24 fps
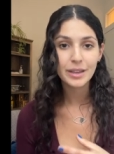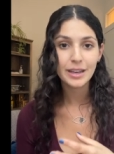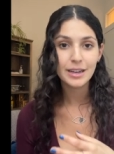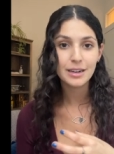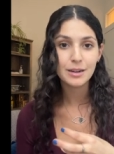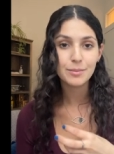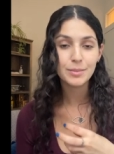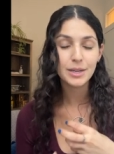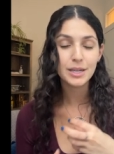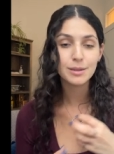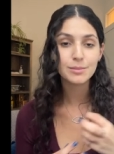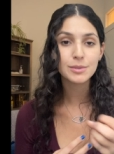
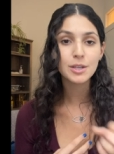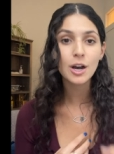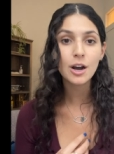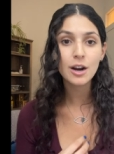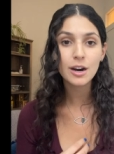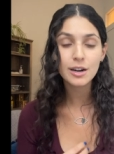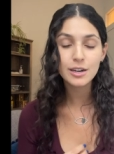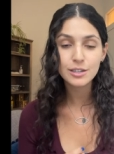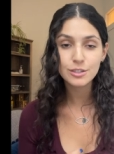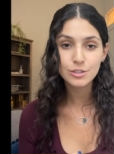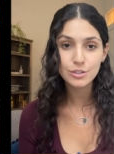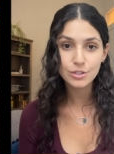and it becomes
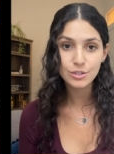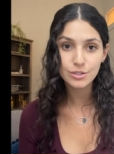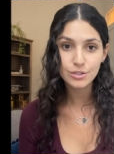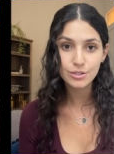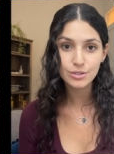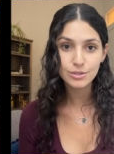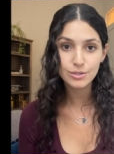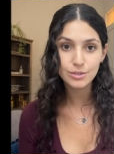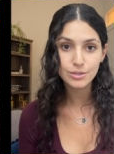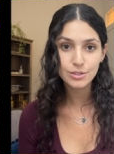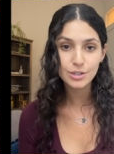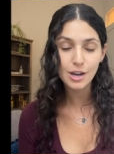hard
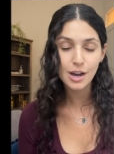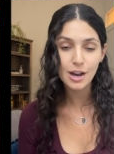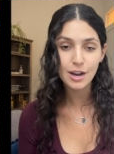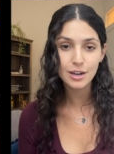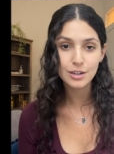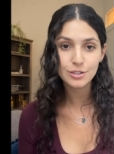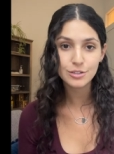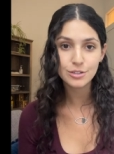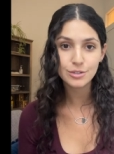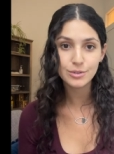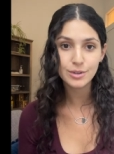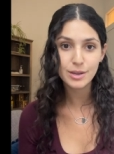to
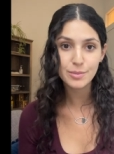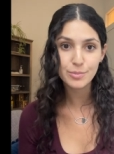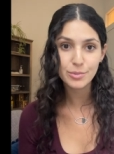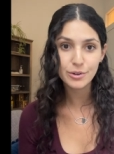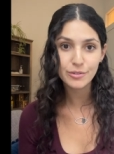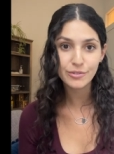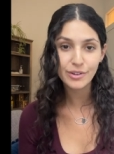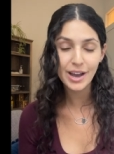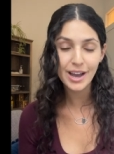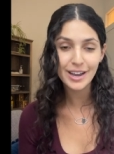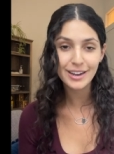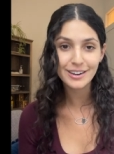talk to a
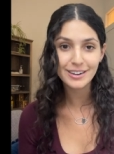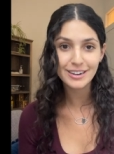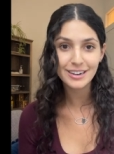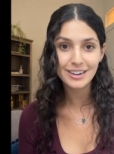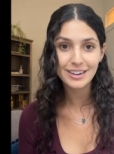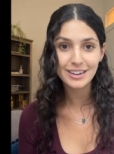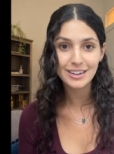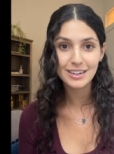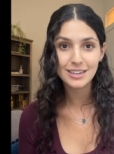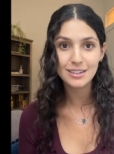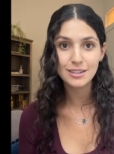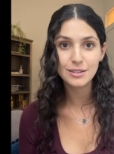
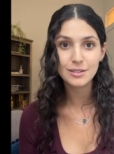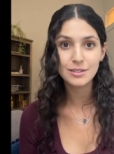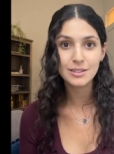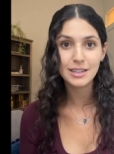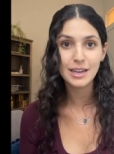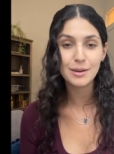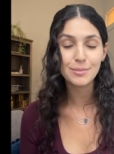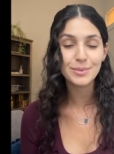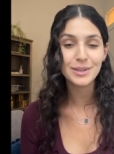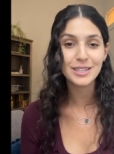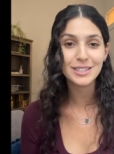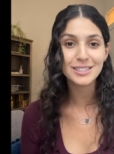provider.
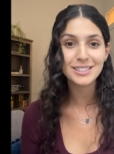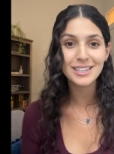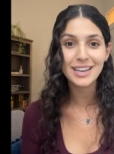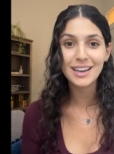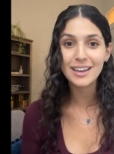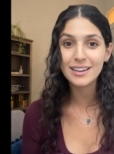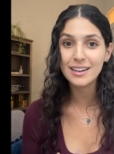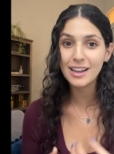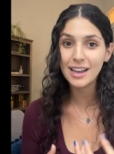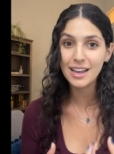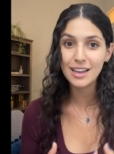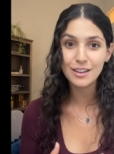That being
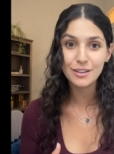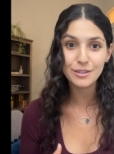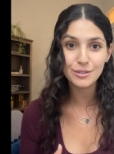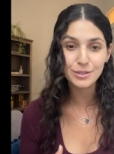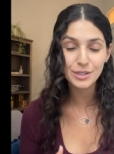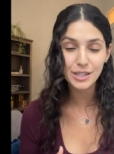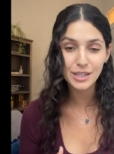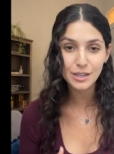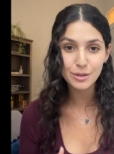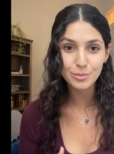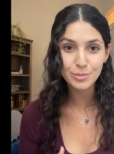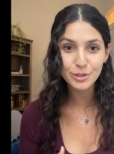said, a
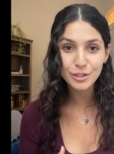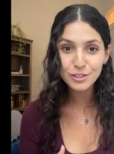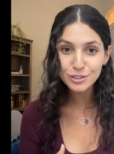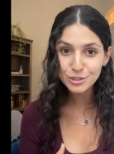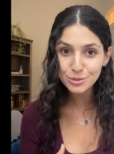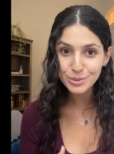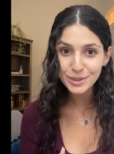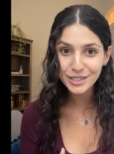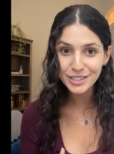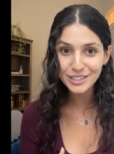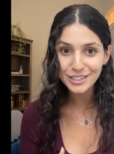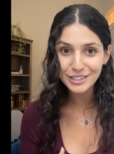unique approach
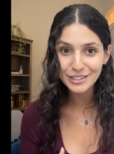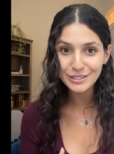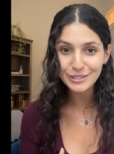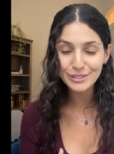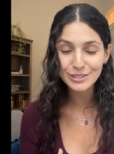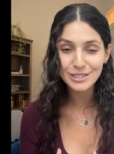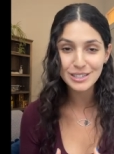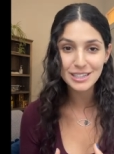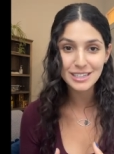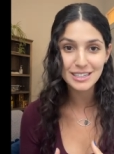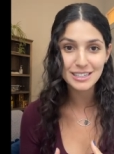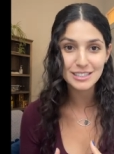we can
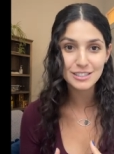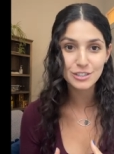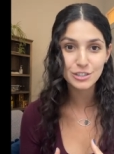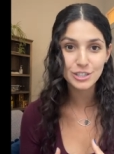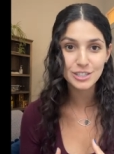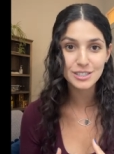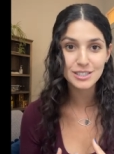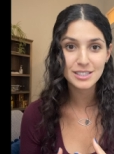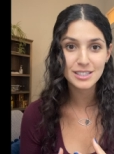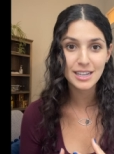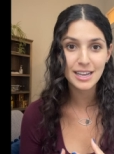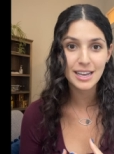use is
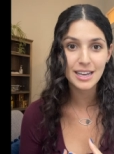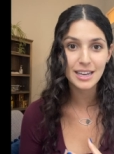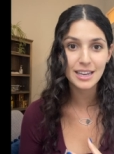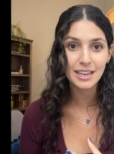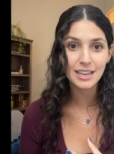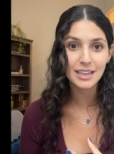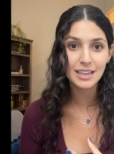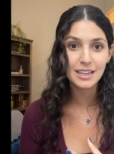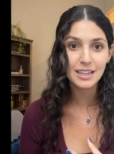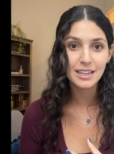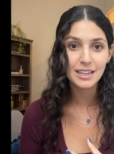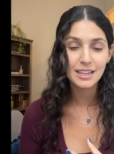just
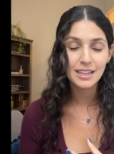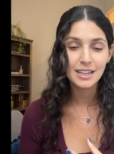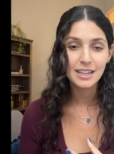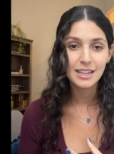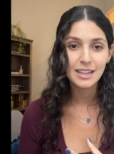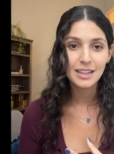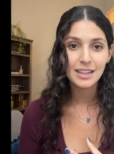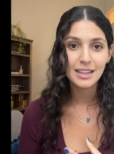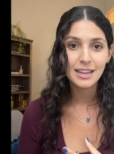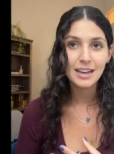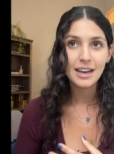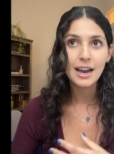saying,
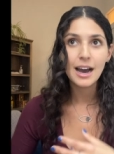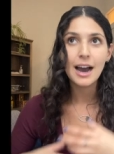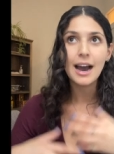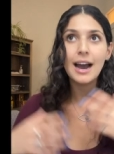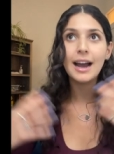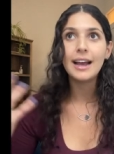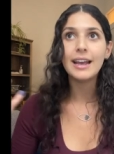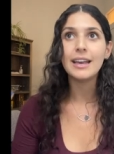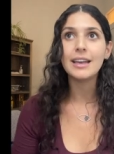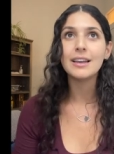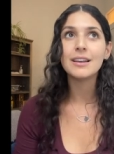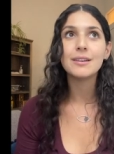
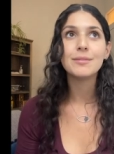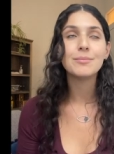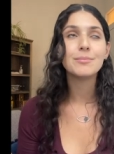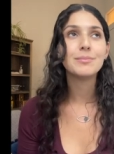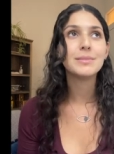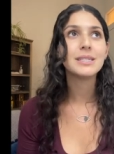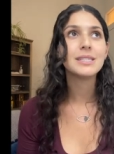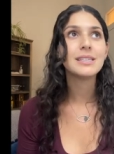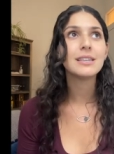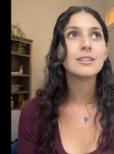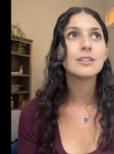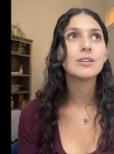I
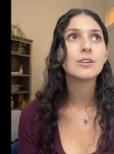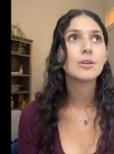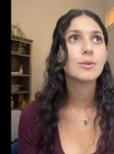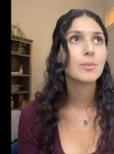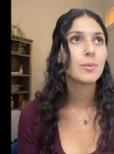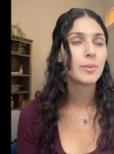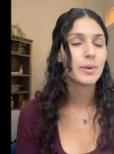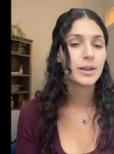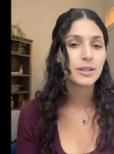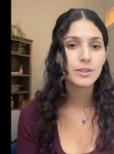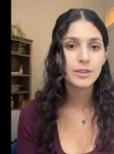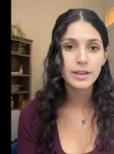me siento
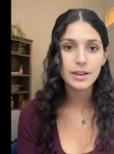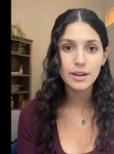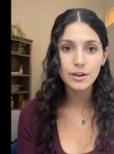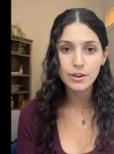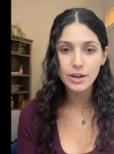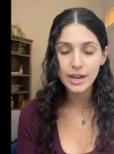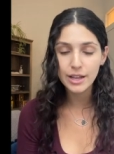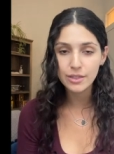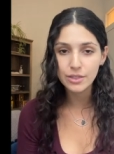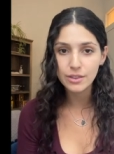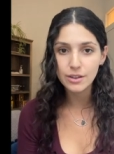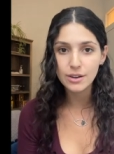como me estoy
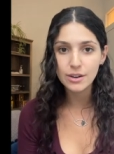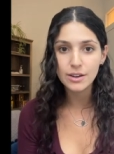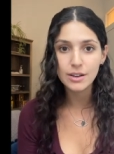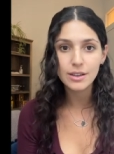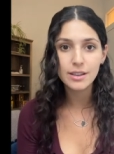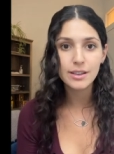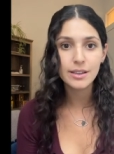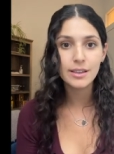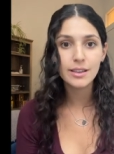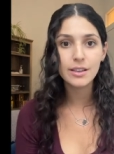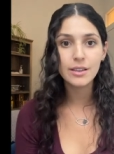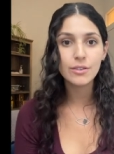
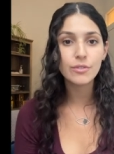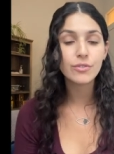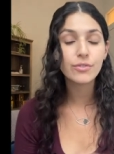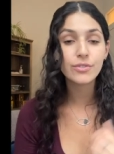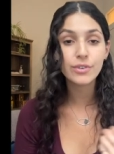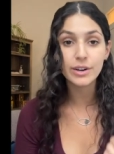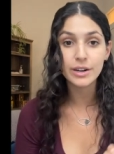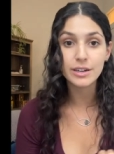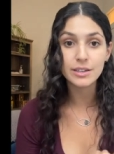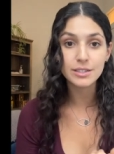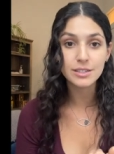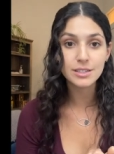ahogando
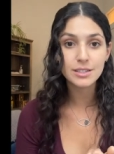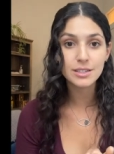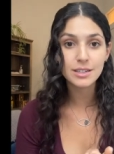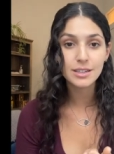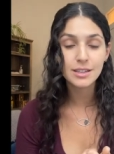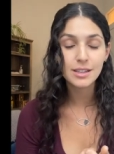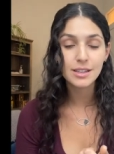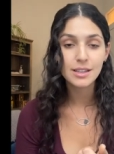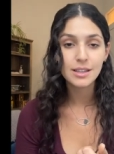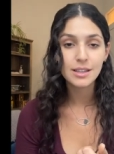first